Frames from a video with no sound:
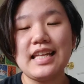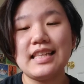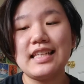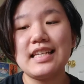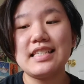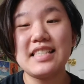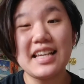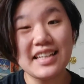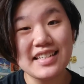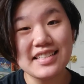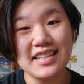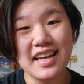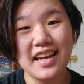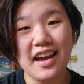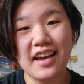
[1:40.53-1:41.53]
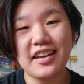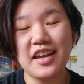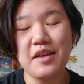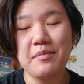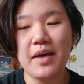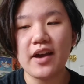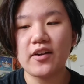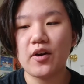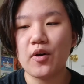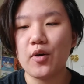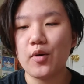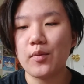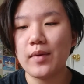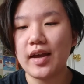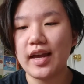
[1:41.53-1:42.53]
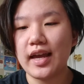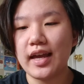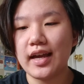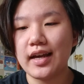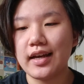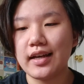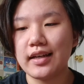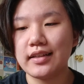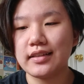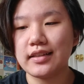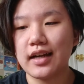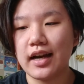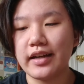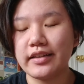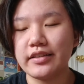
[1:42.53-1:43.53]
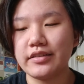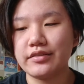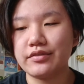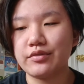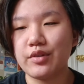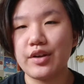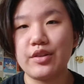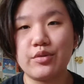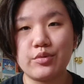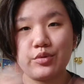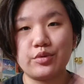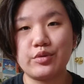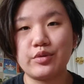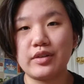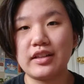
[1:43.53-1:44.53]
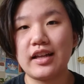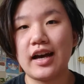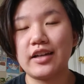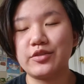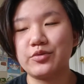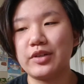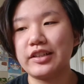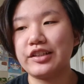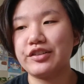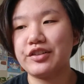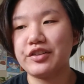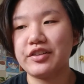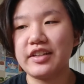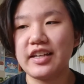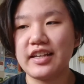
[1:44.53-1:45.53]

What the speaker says: The second day I came back home and kind of went through class regularly,